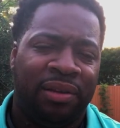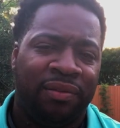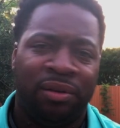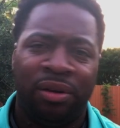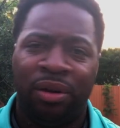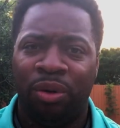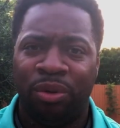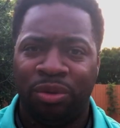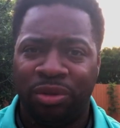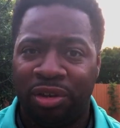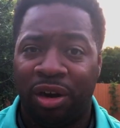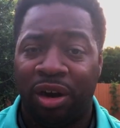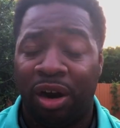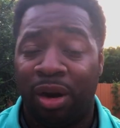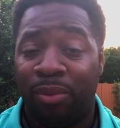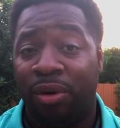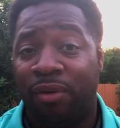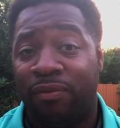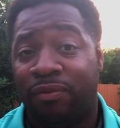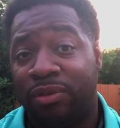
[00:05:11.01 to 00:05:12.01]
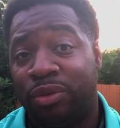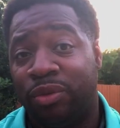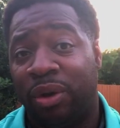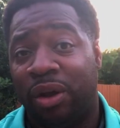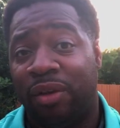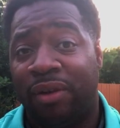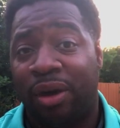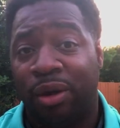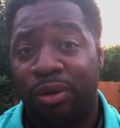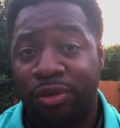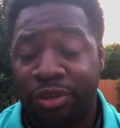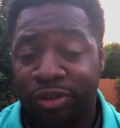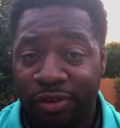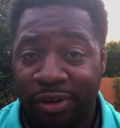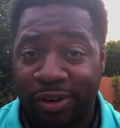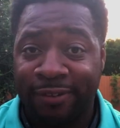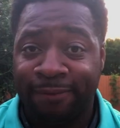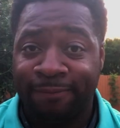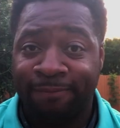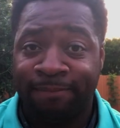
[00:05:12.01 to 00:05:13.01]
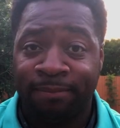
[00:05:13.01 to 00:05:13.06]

even hold your arm up for 12 hours straight.